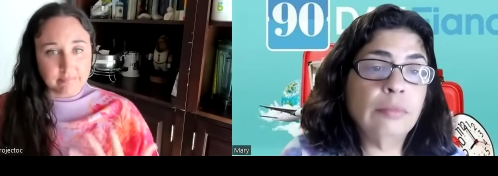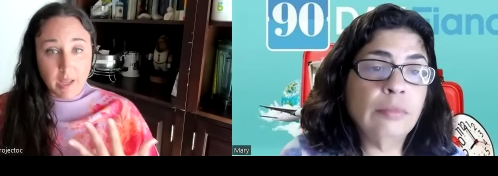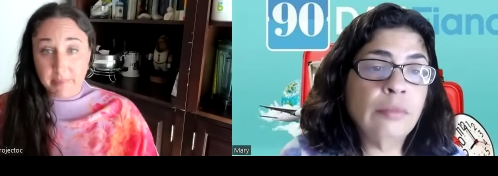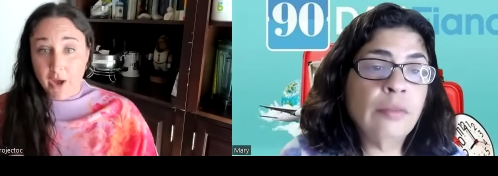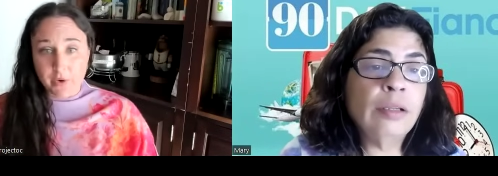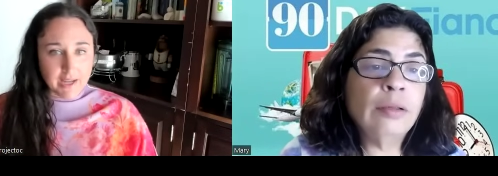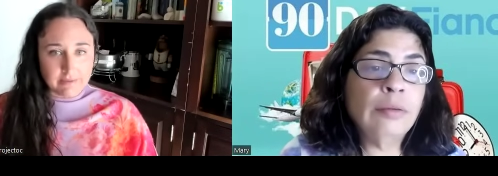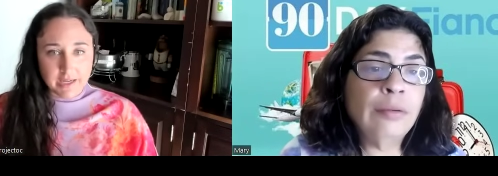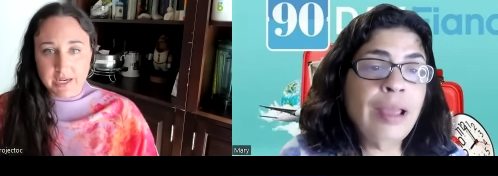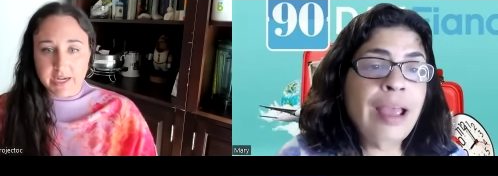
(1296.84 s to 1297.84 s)
Speaker 1: about it
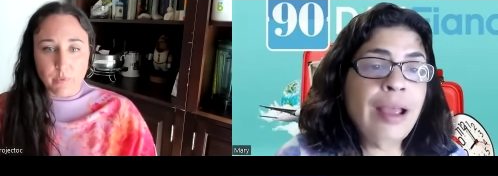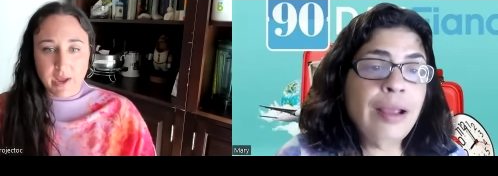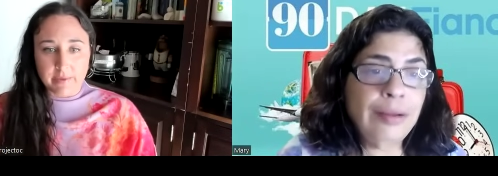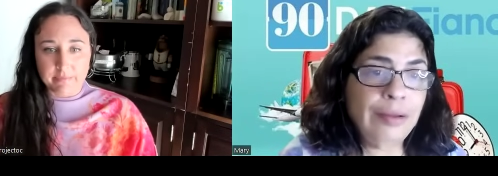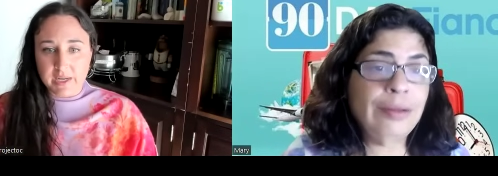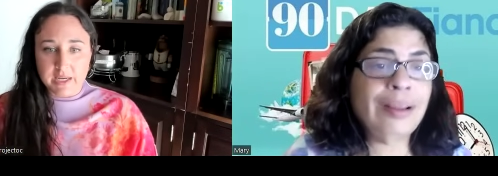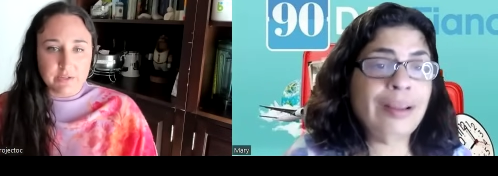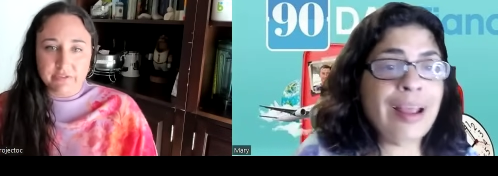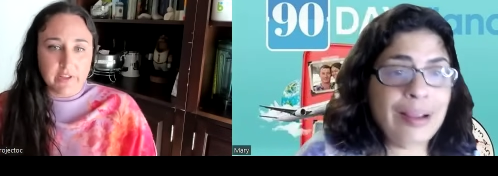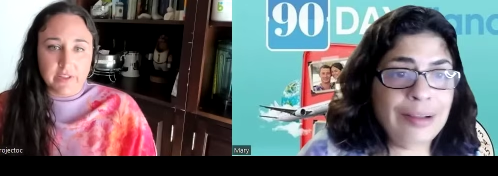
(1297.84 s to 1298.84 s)
in any way. He
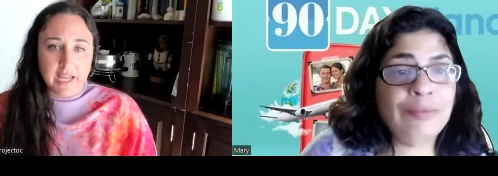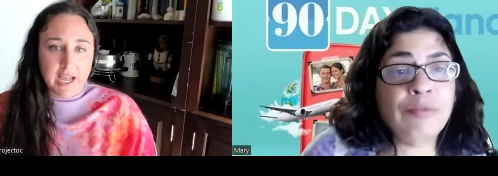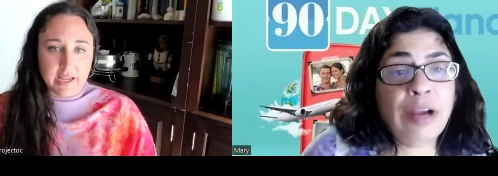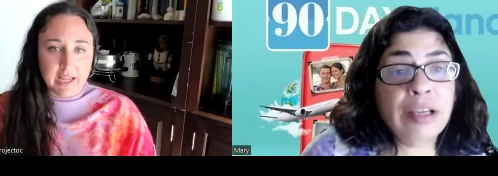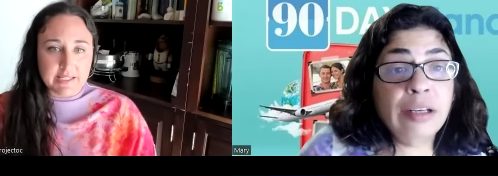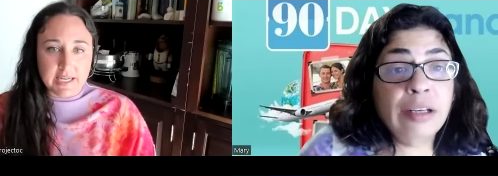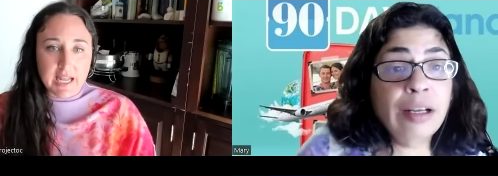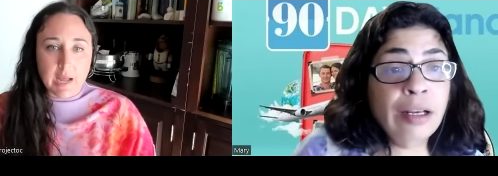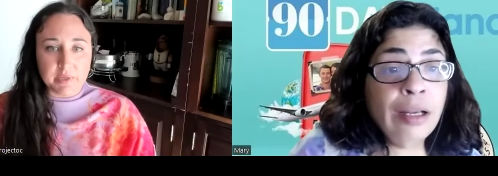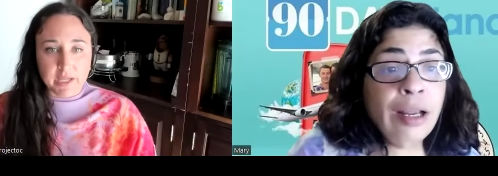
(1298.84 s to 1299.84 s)
doesn't feel he ha- right. he has any
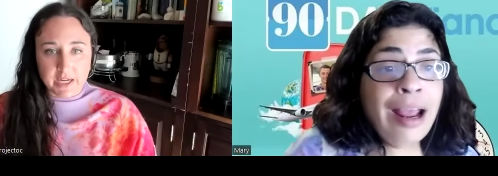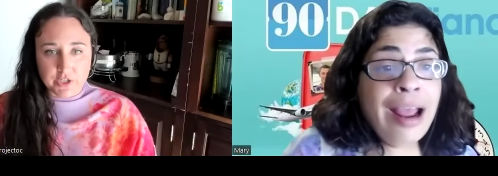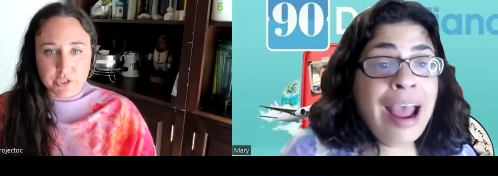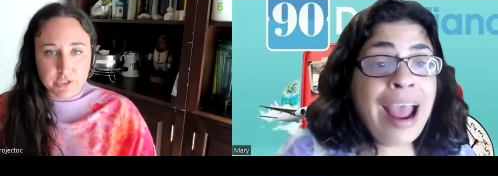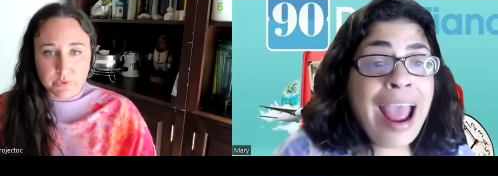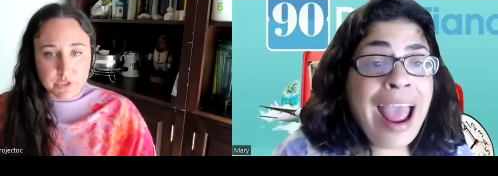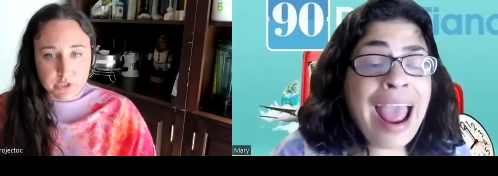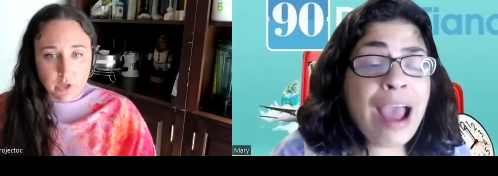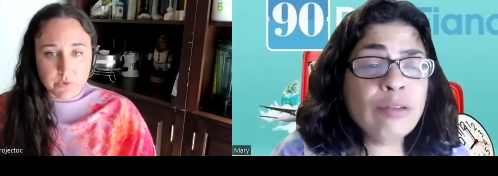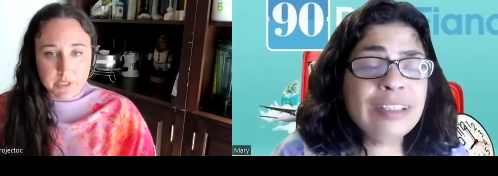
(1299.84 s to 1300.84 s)
obligation
Speaker 2: to
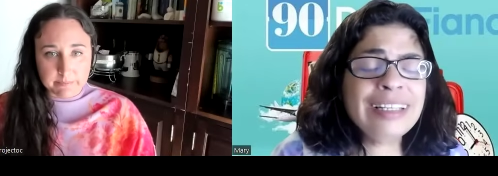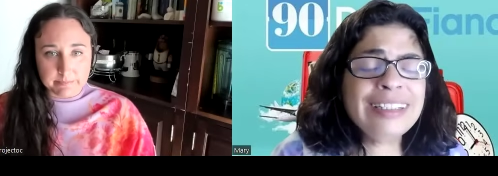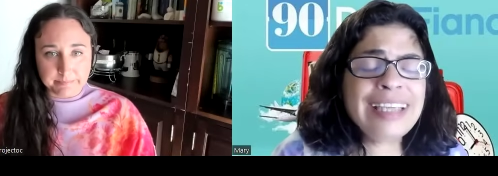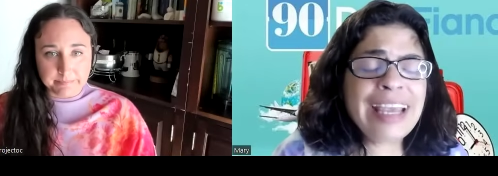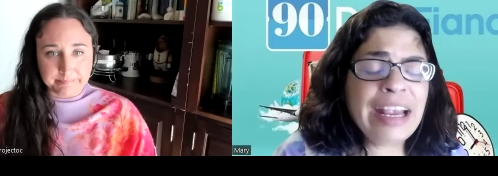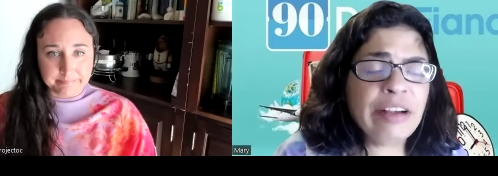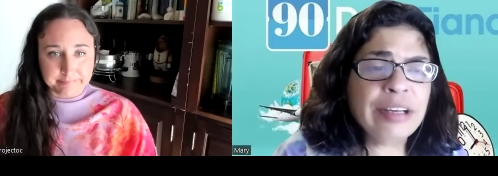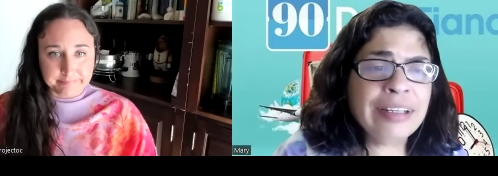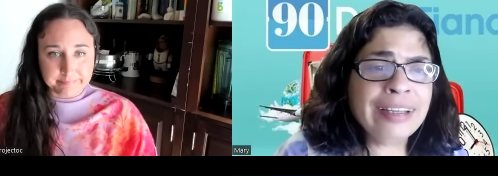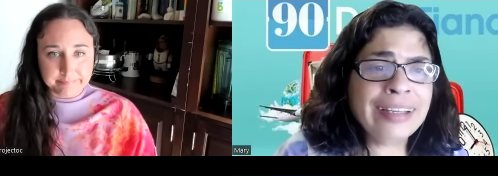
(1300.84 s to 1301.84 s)
disclose. How did
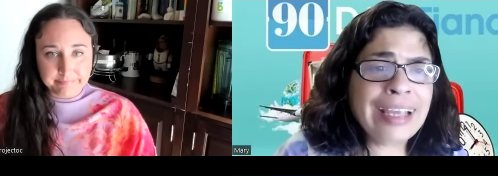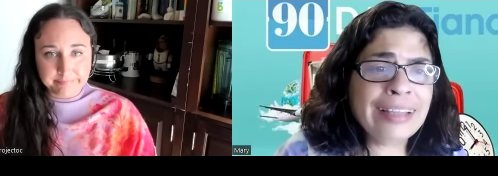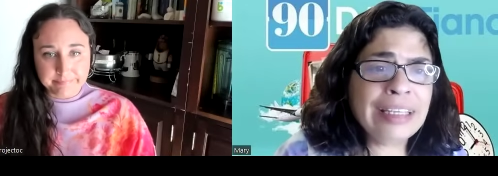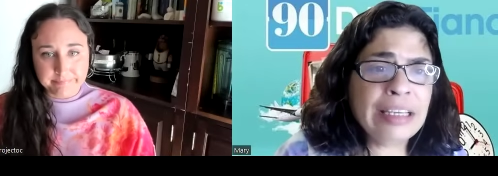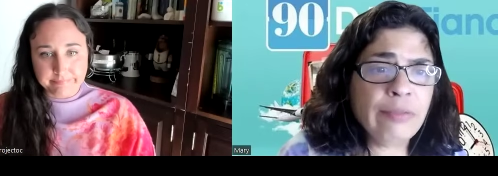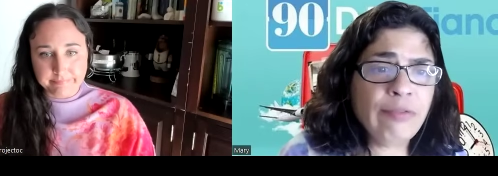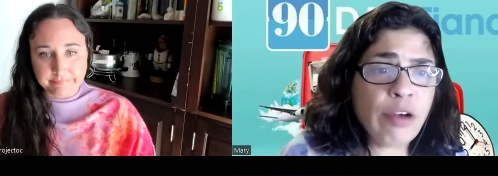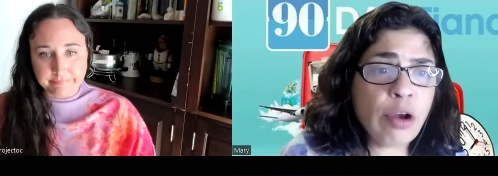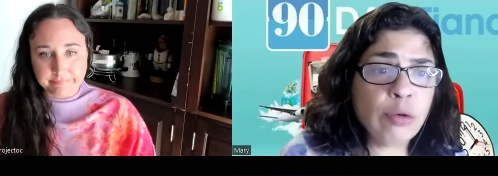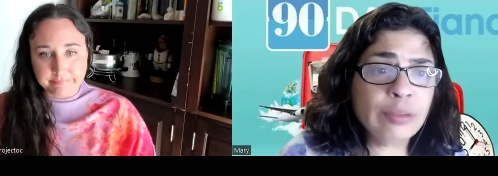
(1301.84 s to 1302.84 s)
Taryn get the
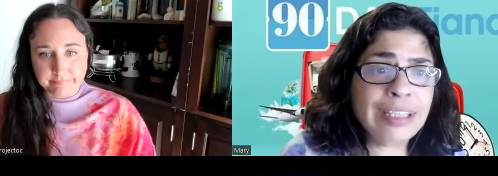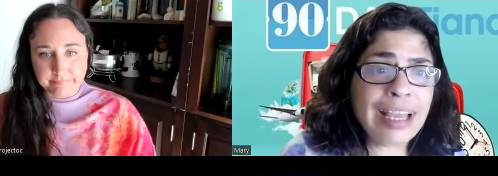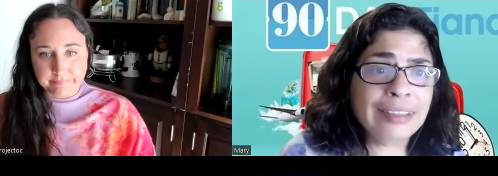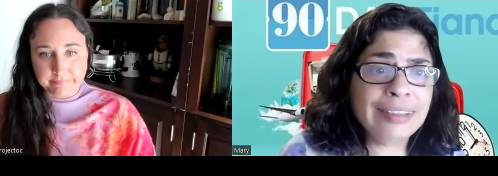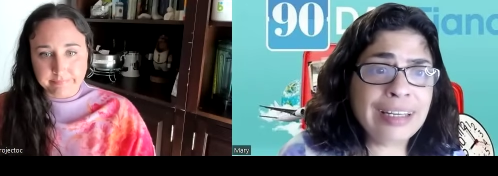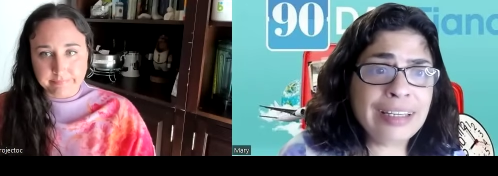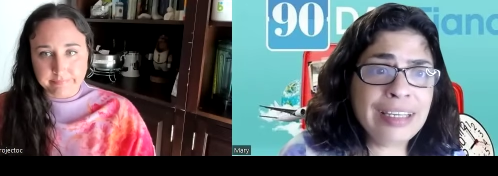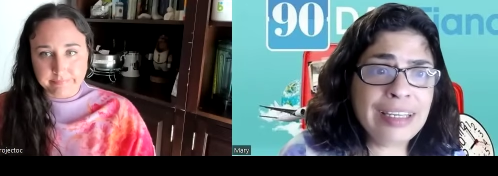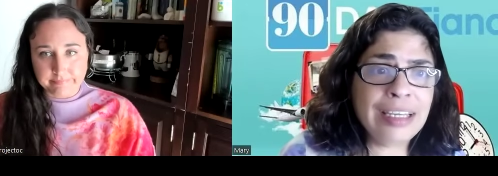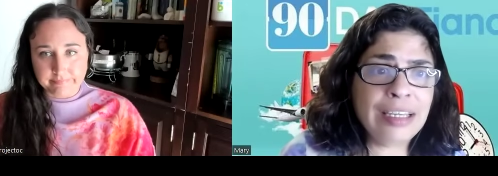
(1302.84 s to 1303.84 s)
info that that
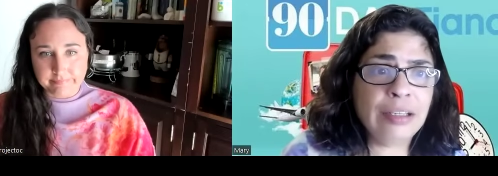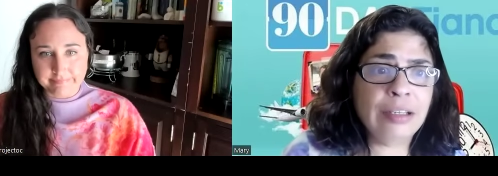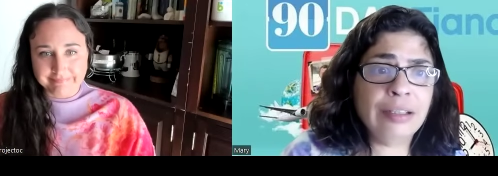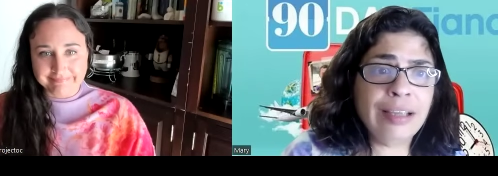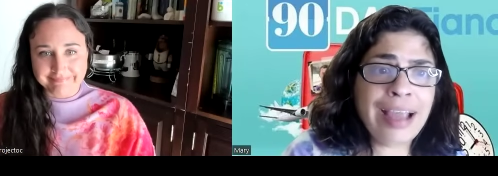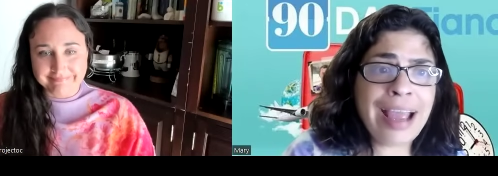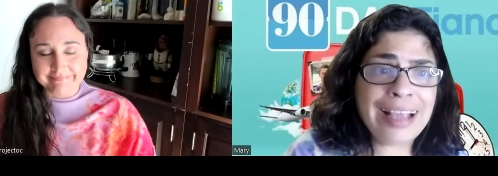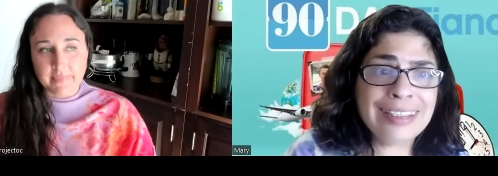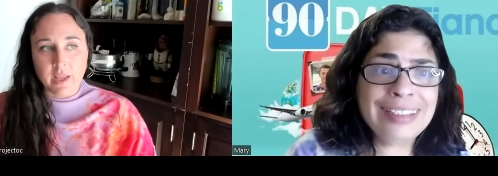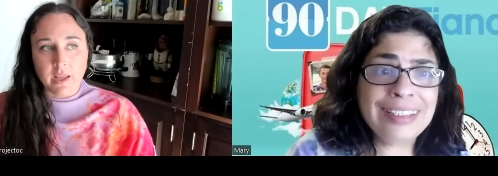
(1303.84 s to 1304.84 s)
he
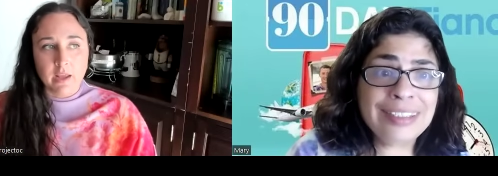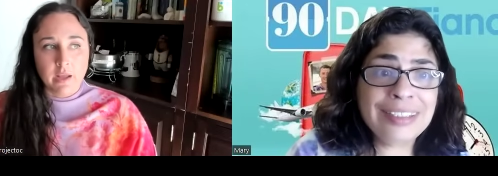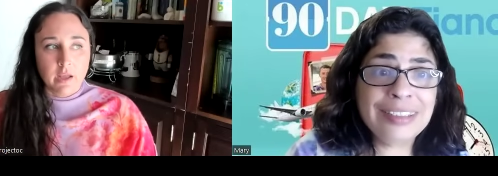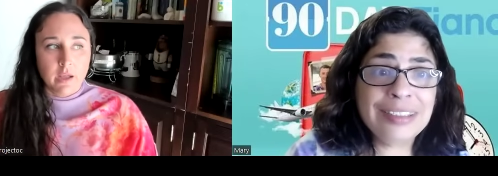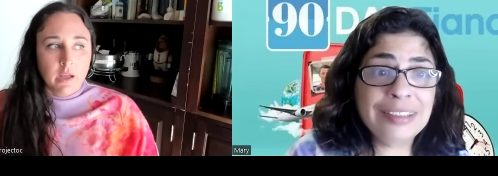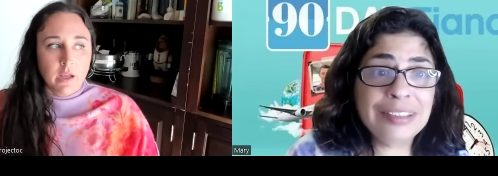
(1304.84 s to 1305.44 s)
has this?